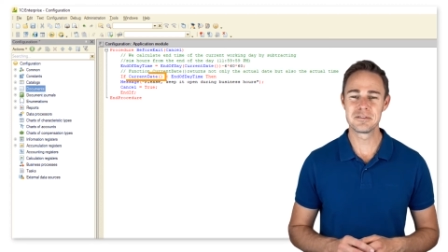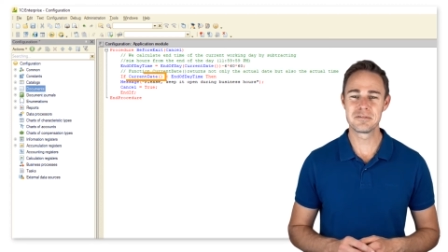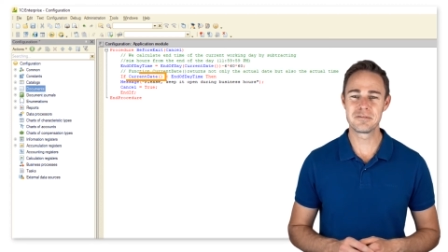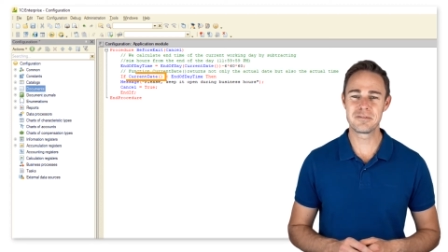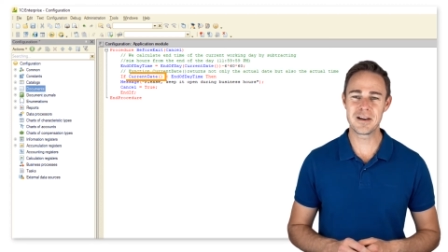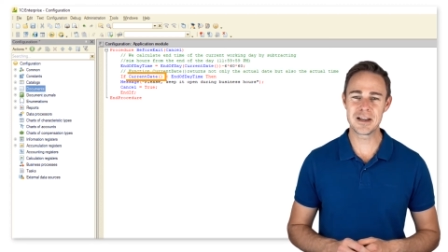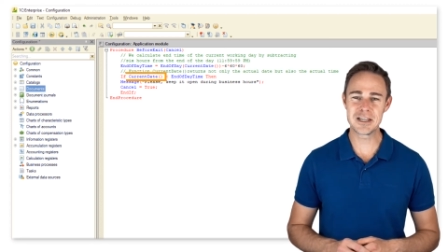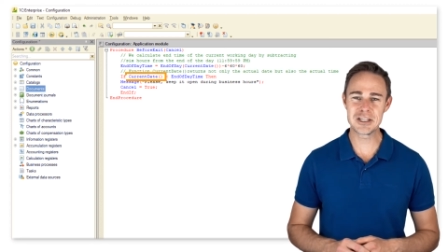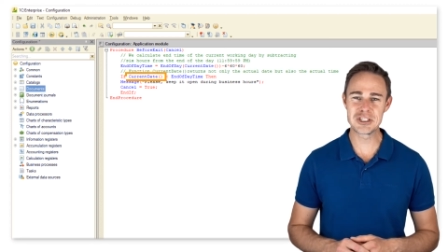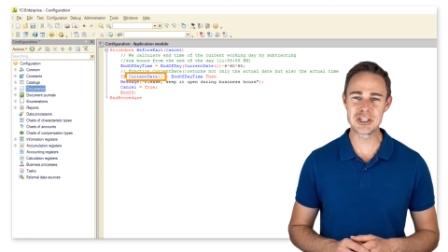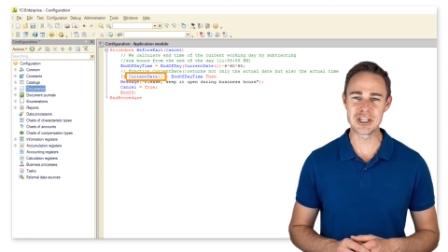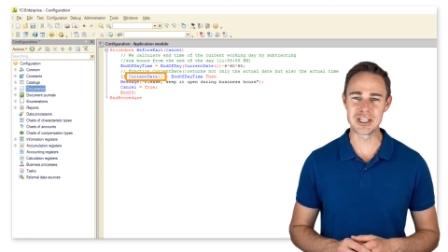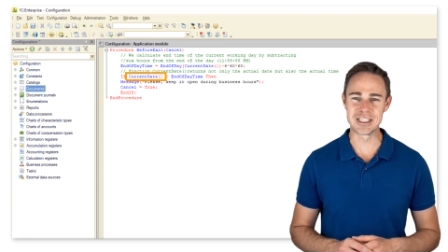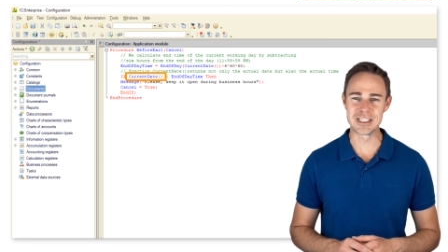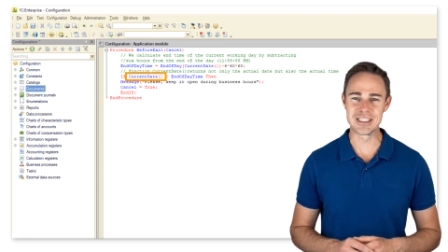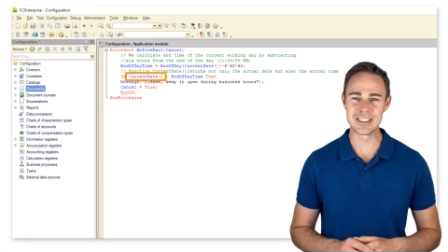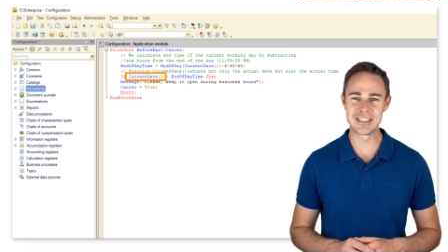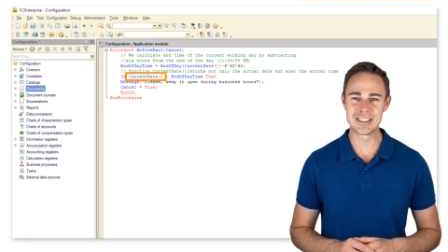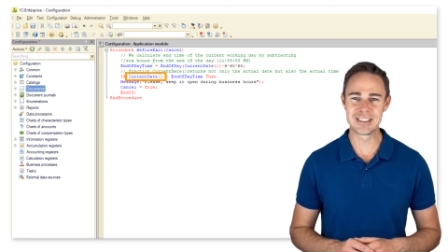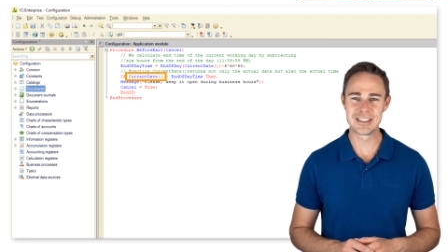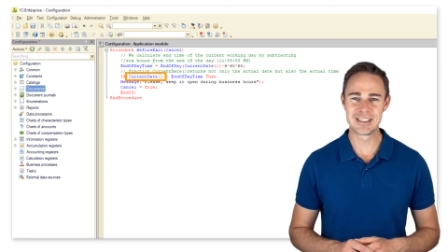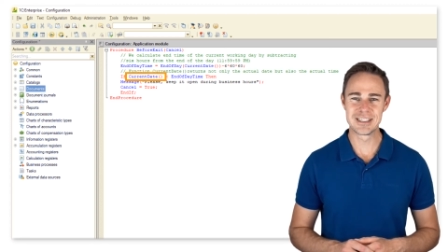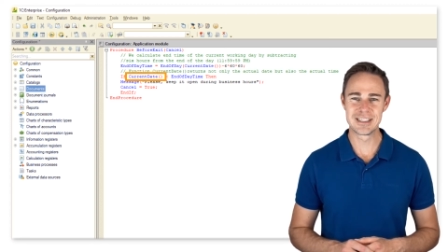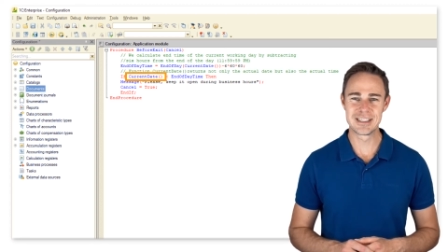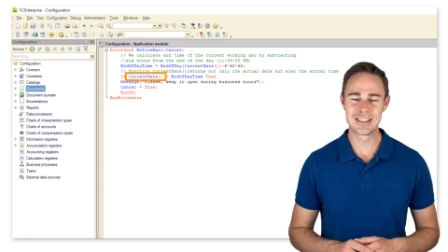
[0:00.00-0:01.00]
Function
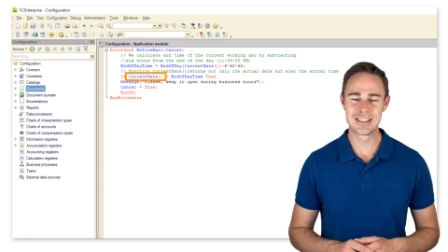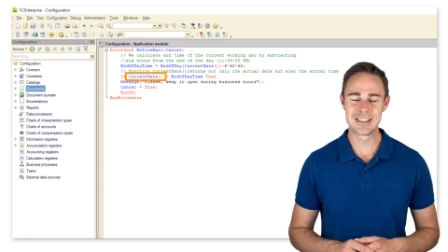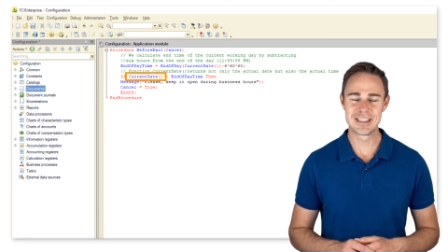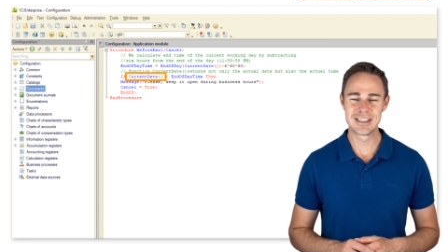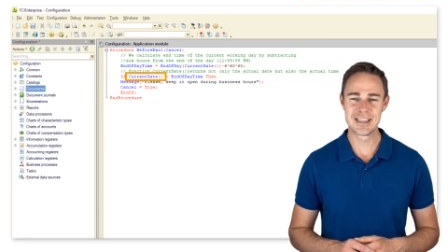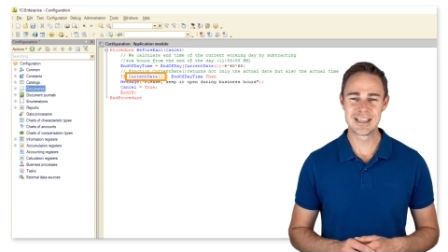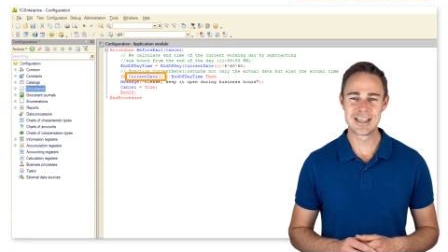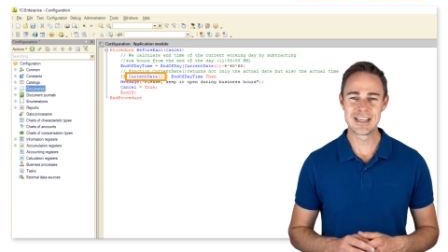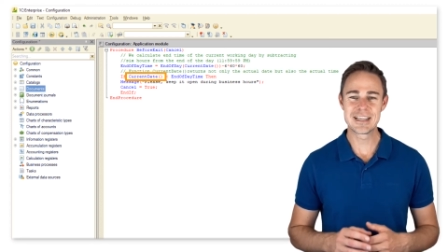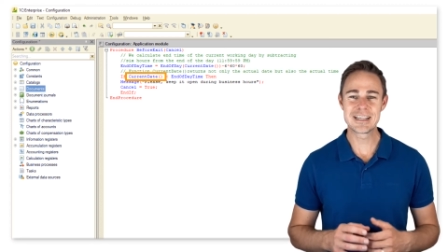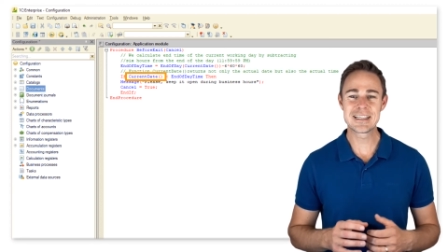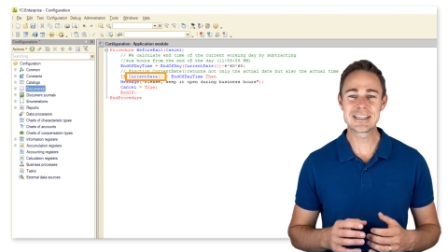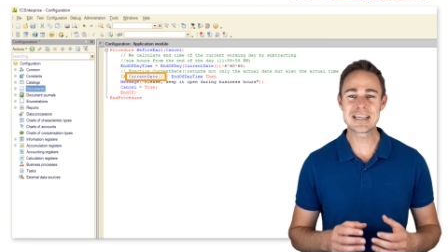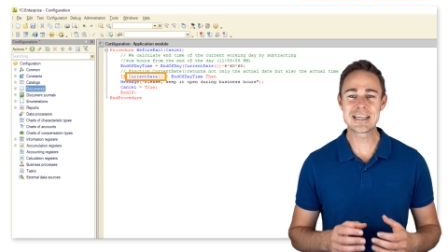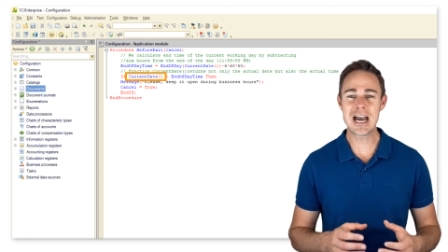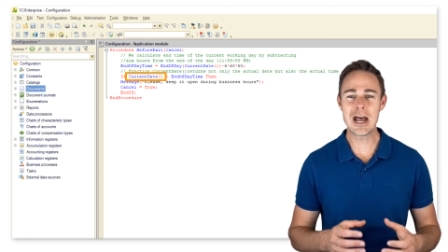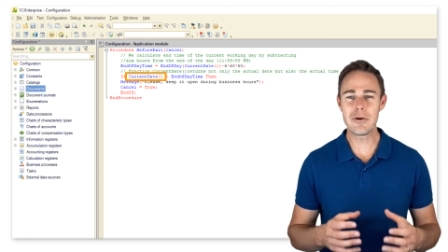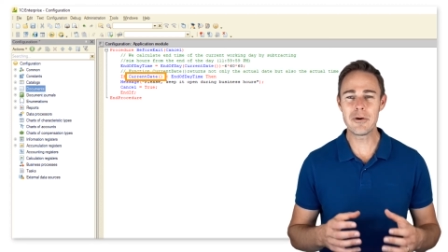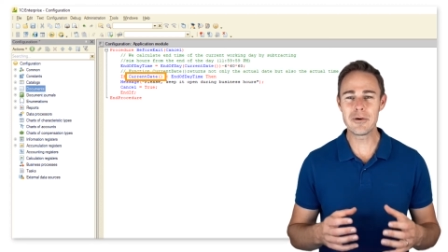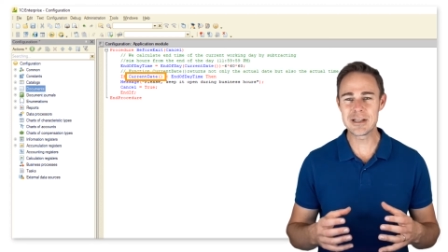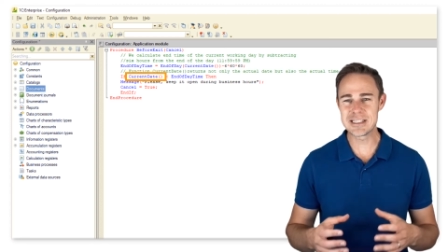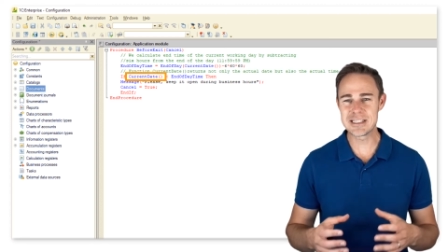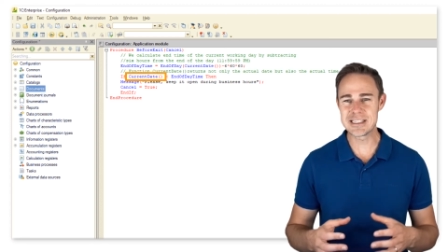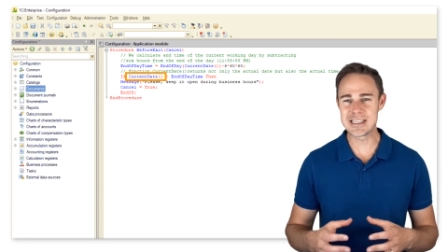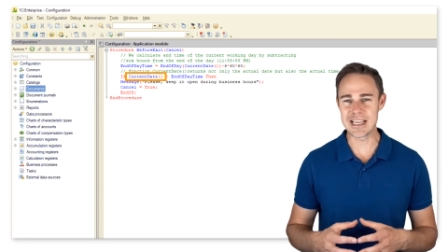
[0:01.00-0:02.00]

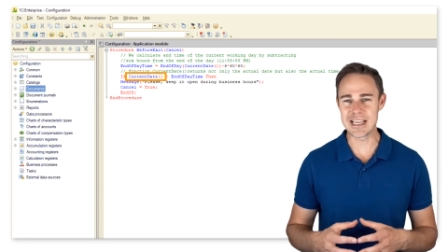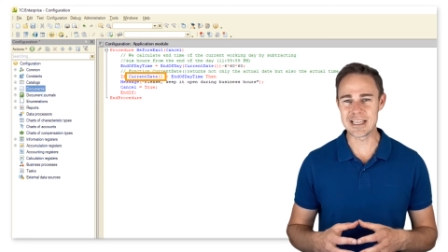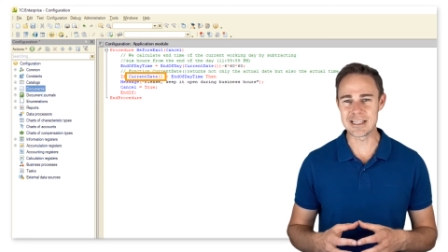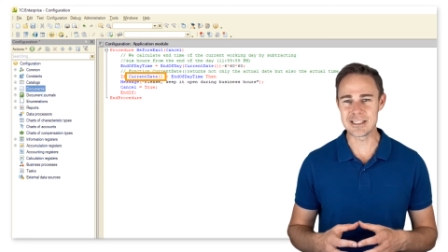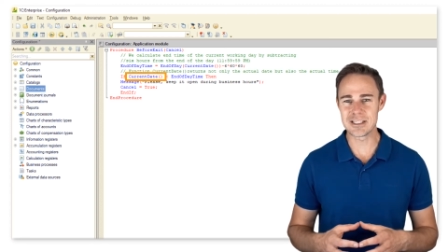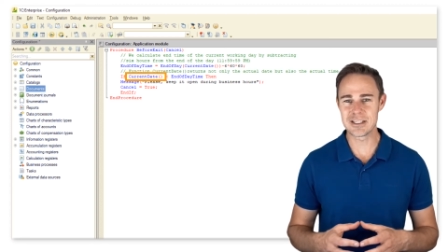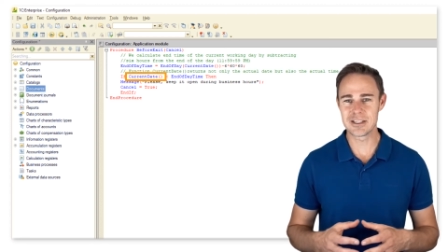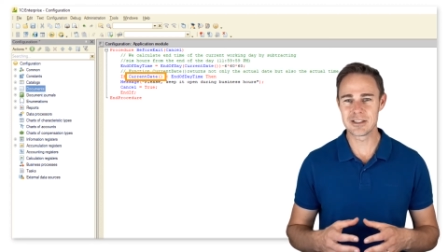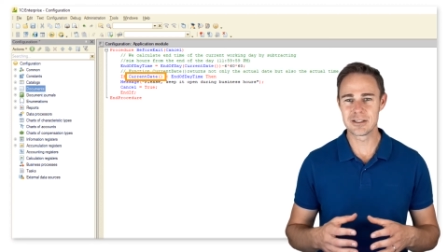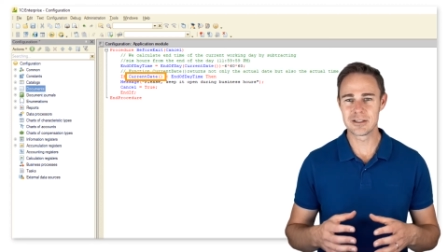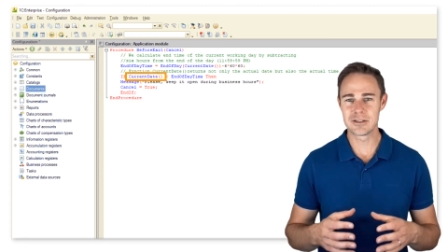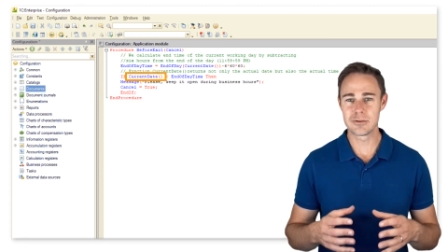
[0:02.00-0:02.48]
Current date